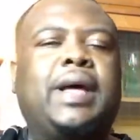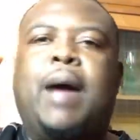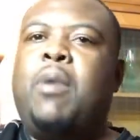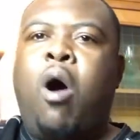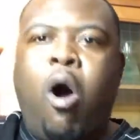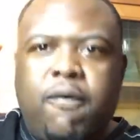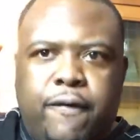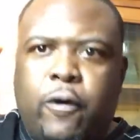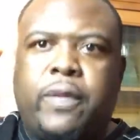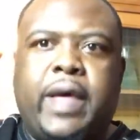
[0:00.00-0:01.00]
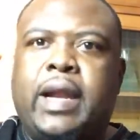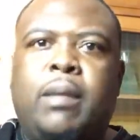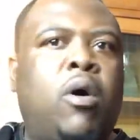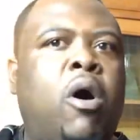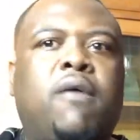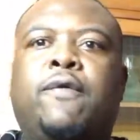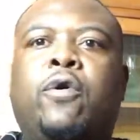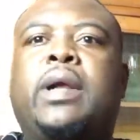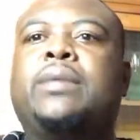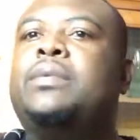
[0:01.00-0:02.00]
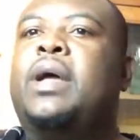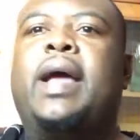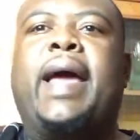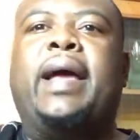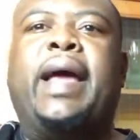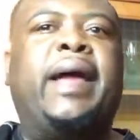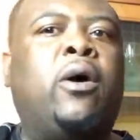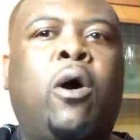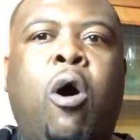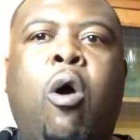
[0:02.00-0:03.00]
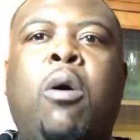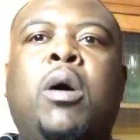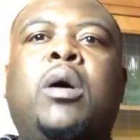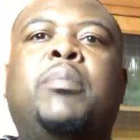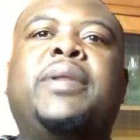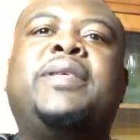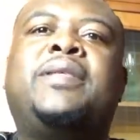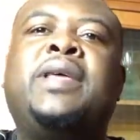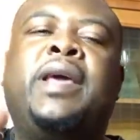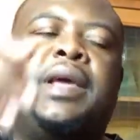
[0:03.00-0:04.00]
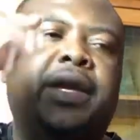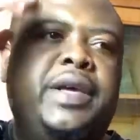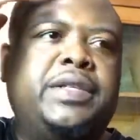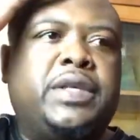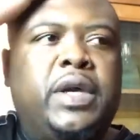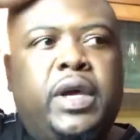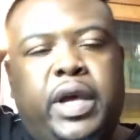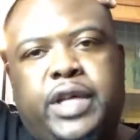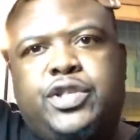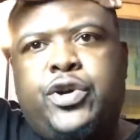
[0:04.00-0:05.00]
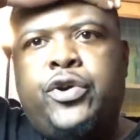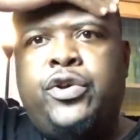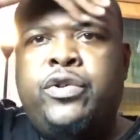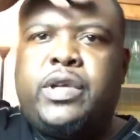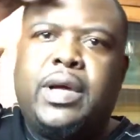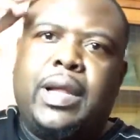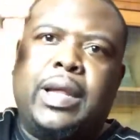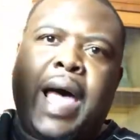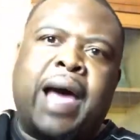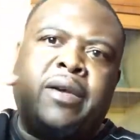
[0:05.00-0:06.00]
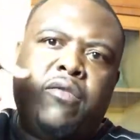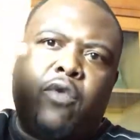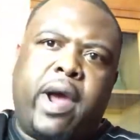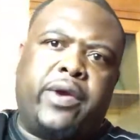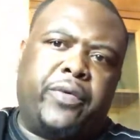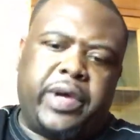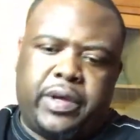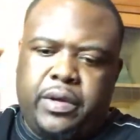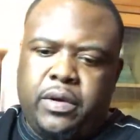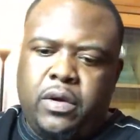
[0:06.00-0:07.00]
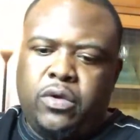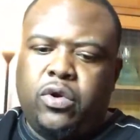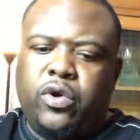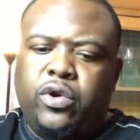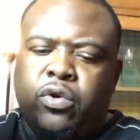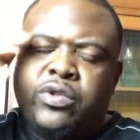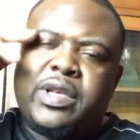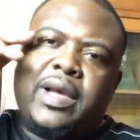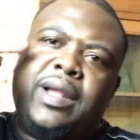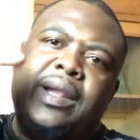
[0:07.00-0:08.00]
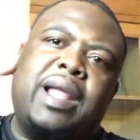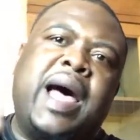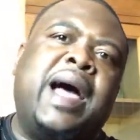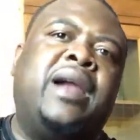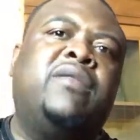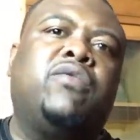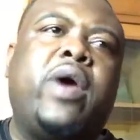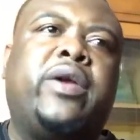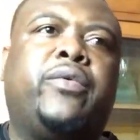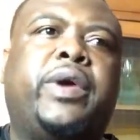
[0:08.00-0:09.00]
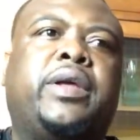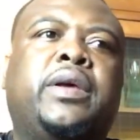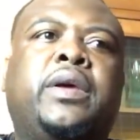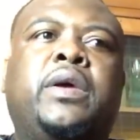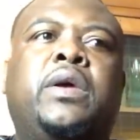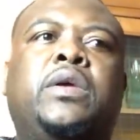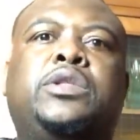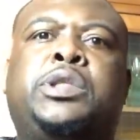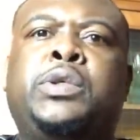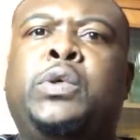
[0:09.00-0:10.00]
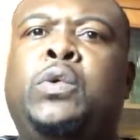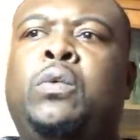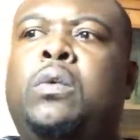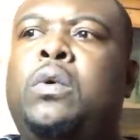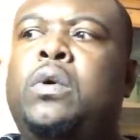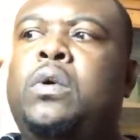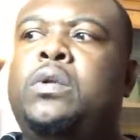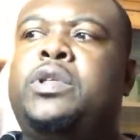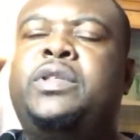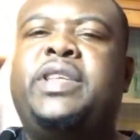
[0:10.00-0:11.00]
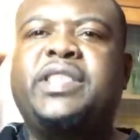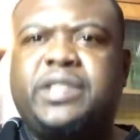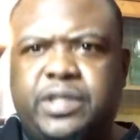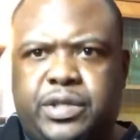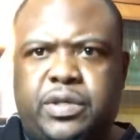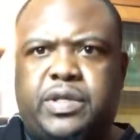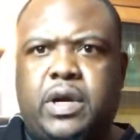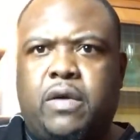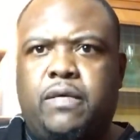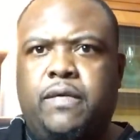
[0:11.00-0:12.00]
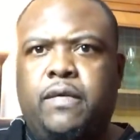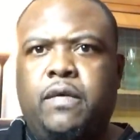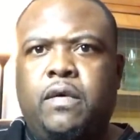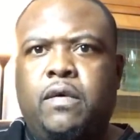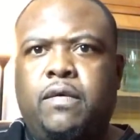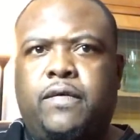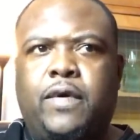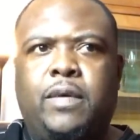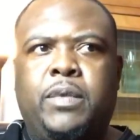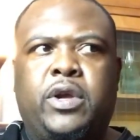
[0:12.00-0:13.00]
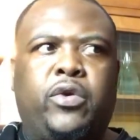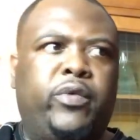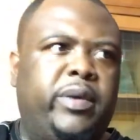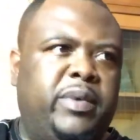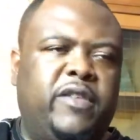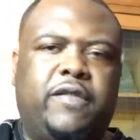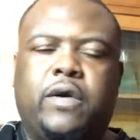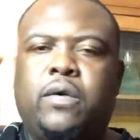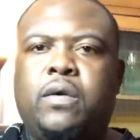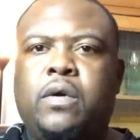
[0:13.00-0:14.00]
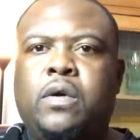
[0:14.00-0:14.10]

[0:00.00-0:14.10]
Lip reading: I'm all for that. I'm all for it at all. But the thing is you're using a lot of rhetoric. You're using a lot of rhetoric to distance yourself from the Caribbean folk,